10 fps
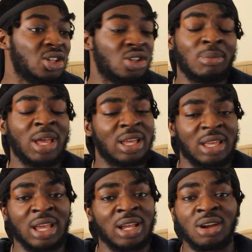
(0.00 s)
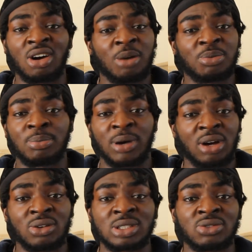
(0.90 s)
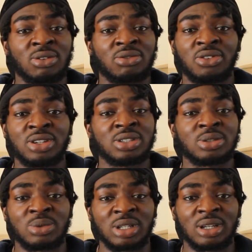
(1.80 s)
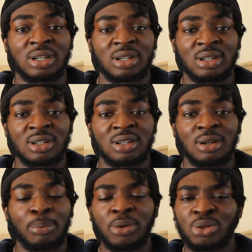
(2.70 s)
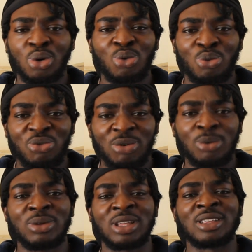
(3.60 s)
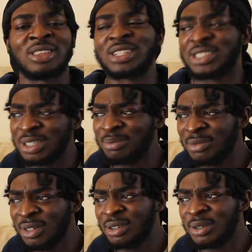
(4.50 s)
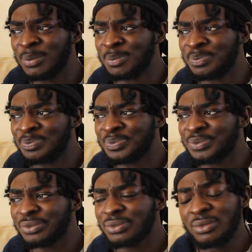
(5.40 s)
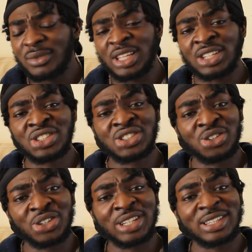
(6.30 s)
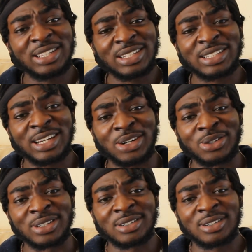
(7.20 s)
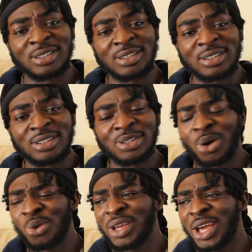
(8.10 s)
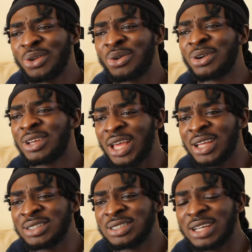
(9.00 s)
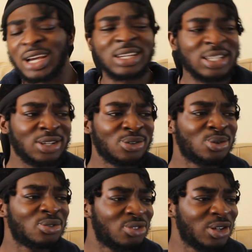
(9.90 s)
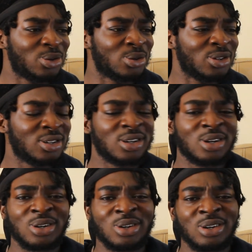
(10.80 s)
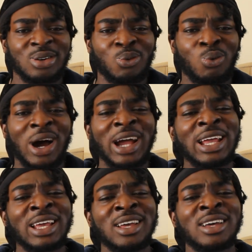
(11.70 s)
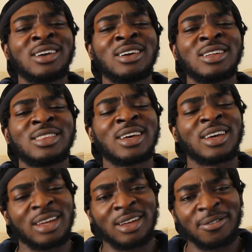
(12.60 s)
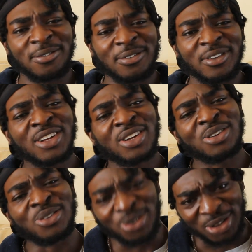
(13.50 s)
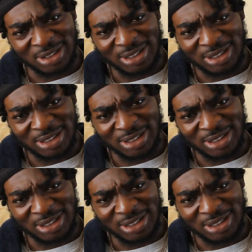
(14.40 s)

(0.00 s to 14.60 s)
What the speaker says: You may gain a couple pounds from Freshers Week, but don't worry. The gym, student discount. Go get your gains and eat your fill. Why the F not?